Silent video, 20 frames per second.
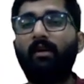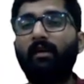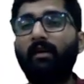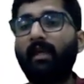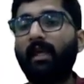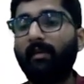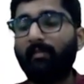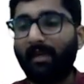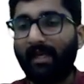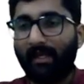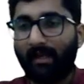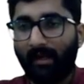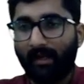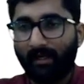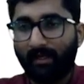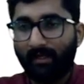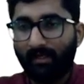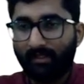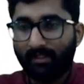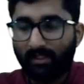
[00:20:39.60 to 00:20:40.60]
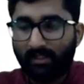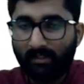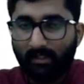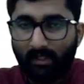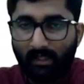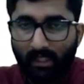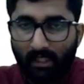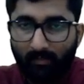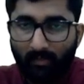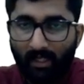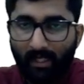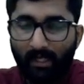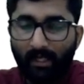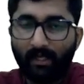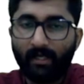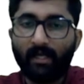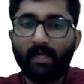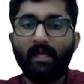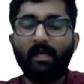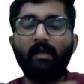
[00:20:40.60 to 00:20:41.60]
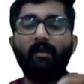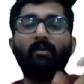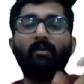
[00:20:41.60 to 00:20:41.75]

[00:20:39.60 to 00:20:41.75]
email ID, registered email ID.